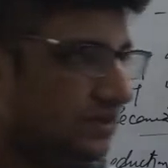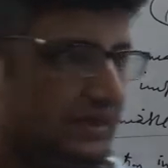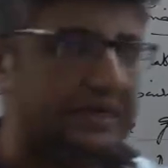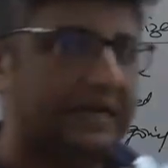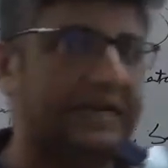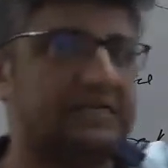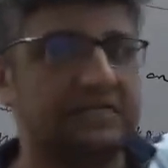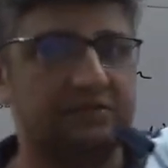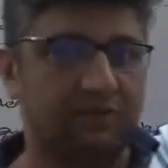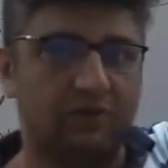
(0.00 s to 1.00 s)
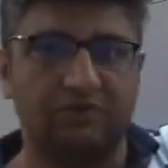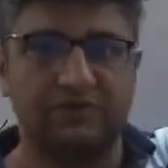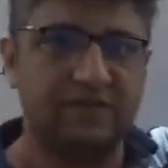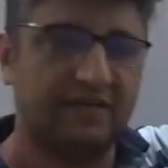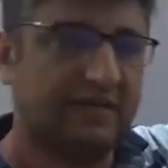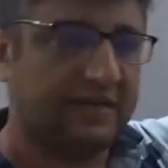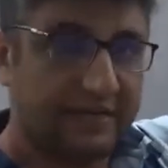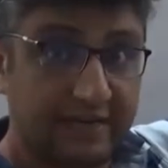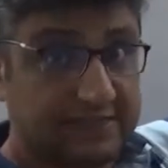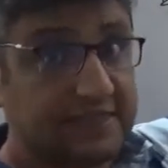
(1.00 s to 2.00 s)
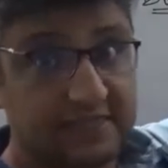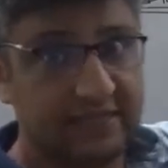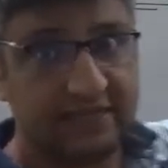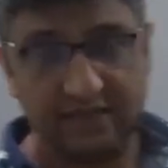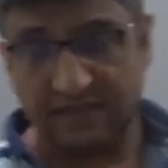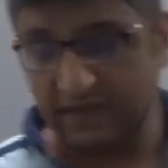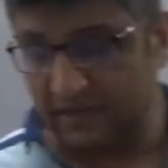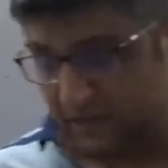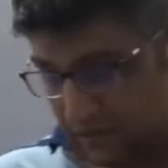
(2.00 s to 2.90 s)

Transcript: indications were always there that it existed. You